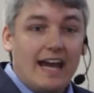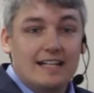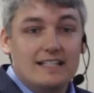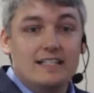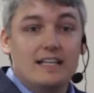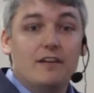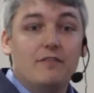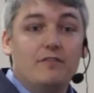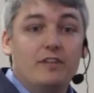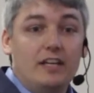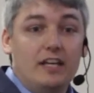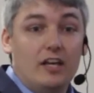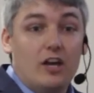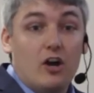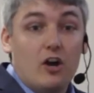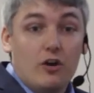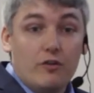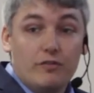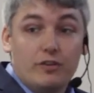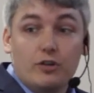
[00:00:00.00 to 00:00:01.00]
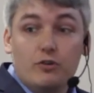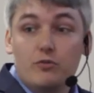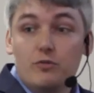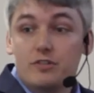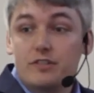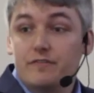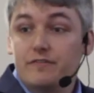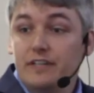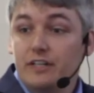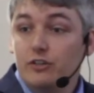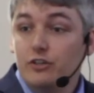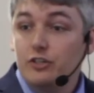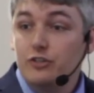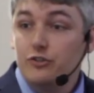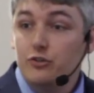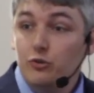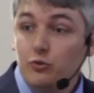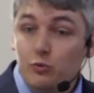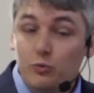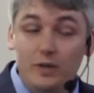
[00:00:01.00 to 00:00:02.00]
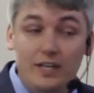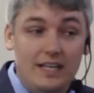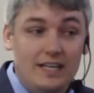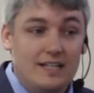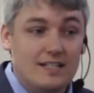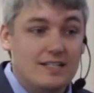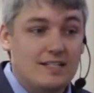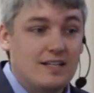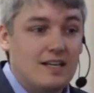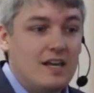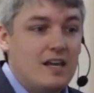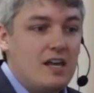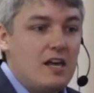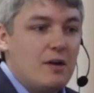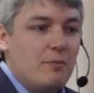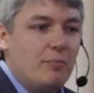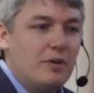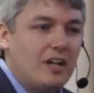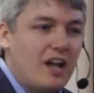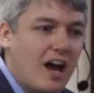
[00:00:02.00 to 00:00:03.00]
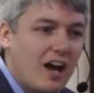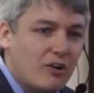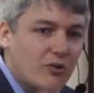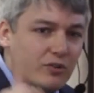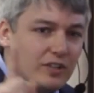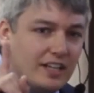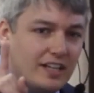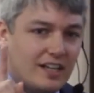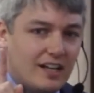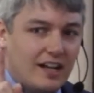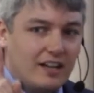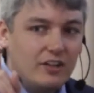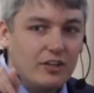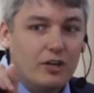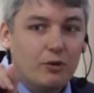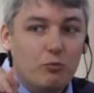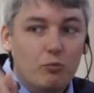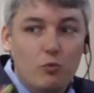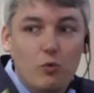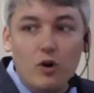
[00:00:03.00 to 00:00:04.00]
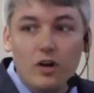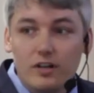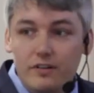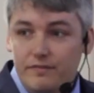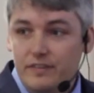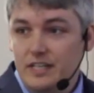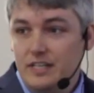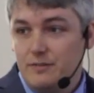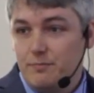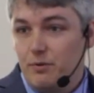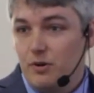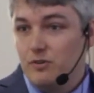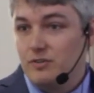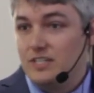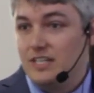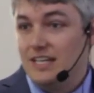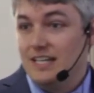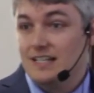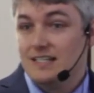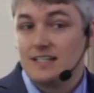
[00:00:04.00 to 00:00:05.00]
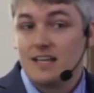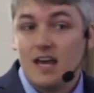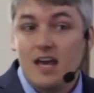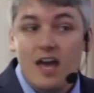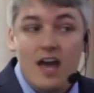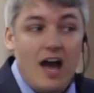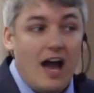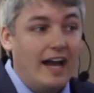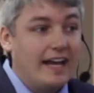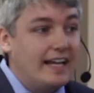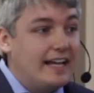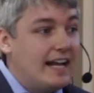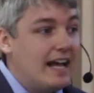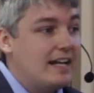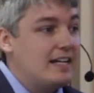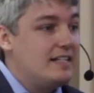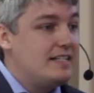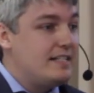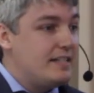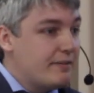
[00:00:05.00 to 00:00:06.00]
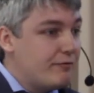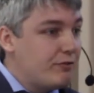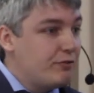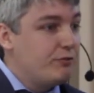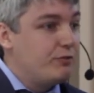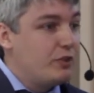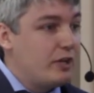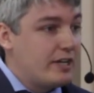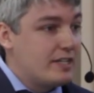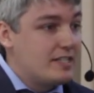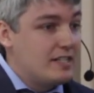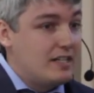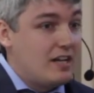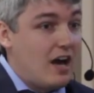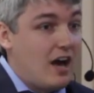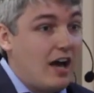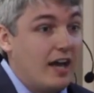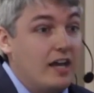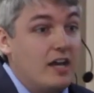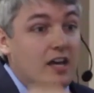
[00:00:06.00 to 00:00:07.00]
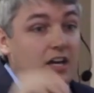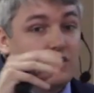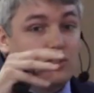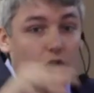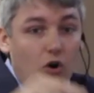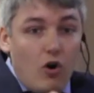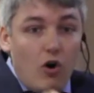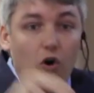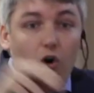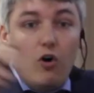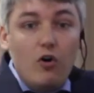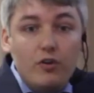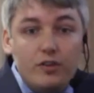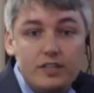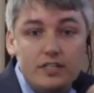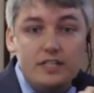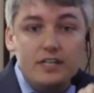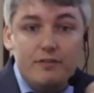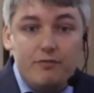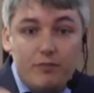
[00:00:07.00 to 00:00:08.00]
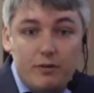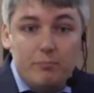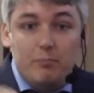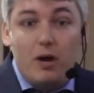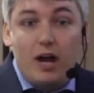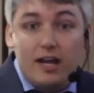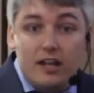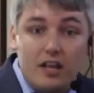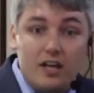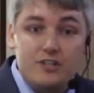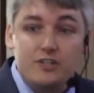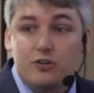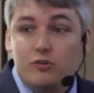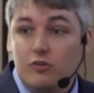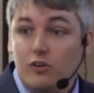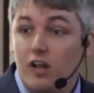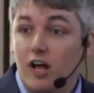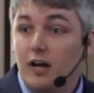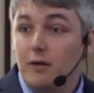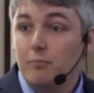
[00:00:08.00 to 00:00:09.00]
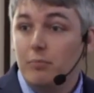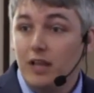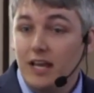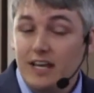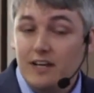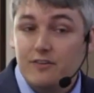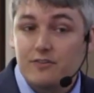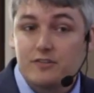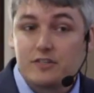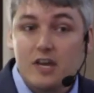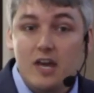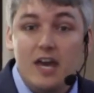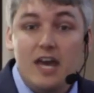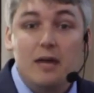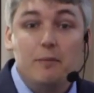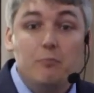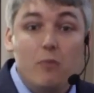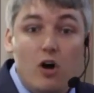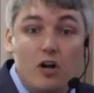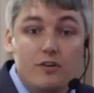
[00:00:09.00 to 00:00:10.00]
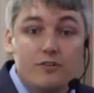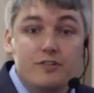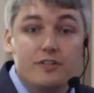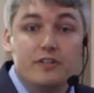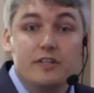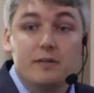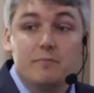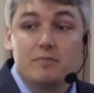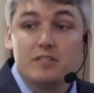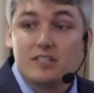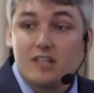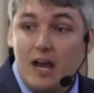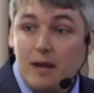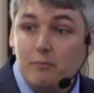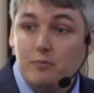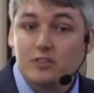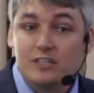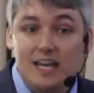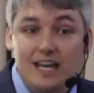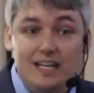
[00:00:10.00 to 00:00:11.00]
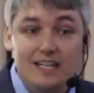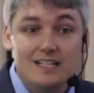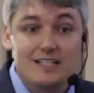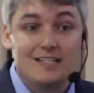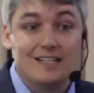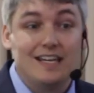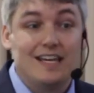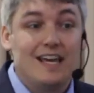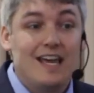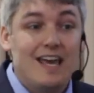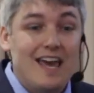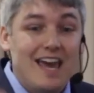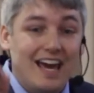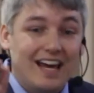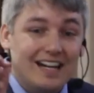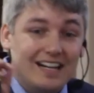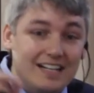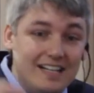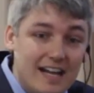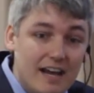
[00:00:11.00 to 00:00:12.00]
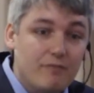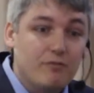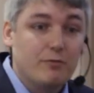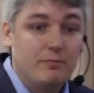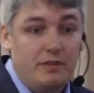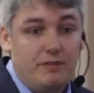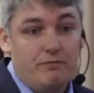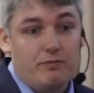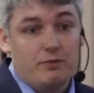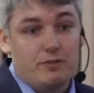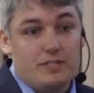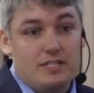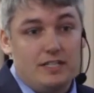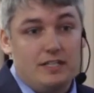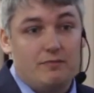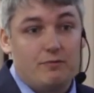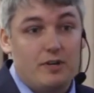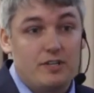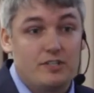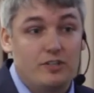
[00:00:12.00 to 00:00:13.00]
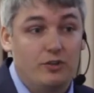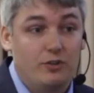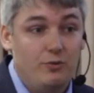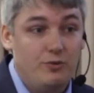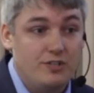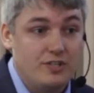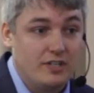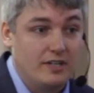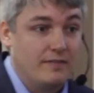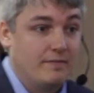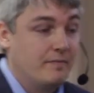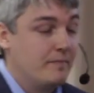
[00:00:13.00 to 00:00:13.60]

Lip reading: activity over the course of nearly 2 weeks. But not only can I look at one of these proteins, I can add a different fluorescent dye to all the different biological clock players and monitor them simultaneously at a never-before-seen resolution.